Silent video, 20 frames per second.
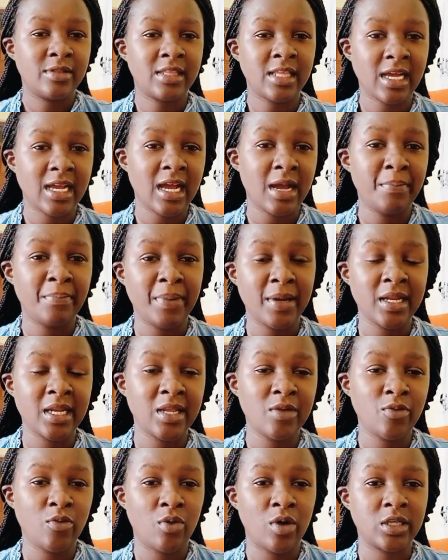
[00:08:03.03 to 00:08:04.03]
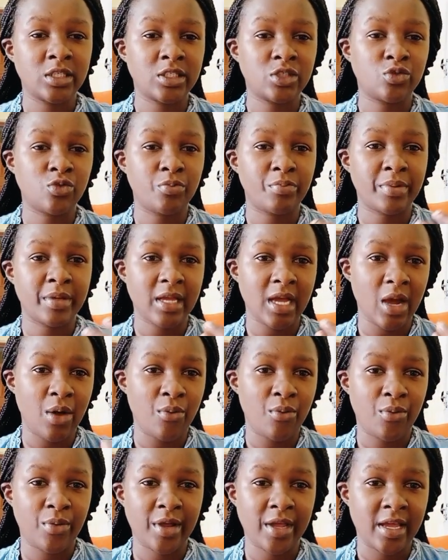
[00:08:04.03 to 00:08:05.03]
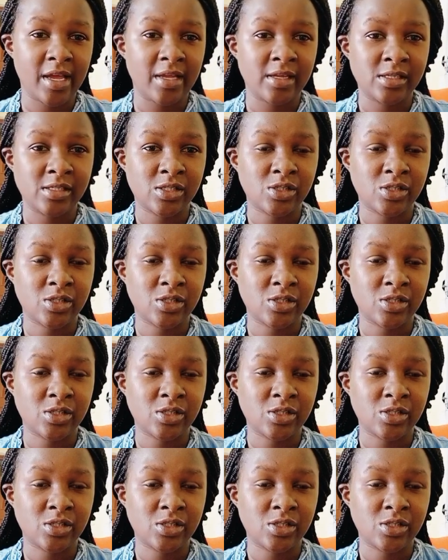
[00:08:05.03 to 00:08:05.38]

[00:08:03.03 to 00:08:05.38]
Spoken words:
the company wants to be aware.